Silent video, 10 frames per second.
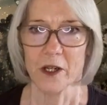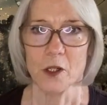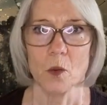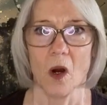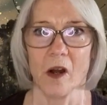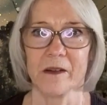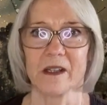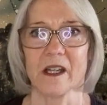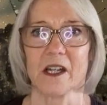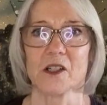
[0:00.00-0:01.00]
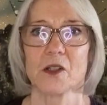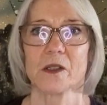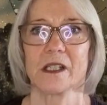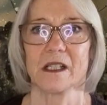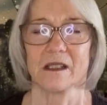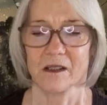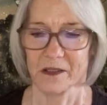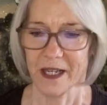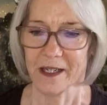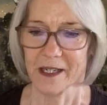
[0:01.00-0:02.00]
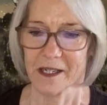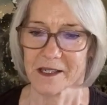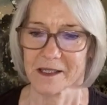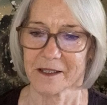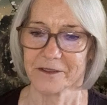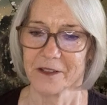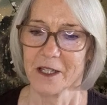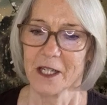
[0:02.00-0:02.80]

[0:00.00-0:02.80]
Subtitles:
you are in the country and all that kind of stuff.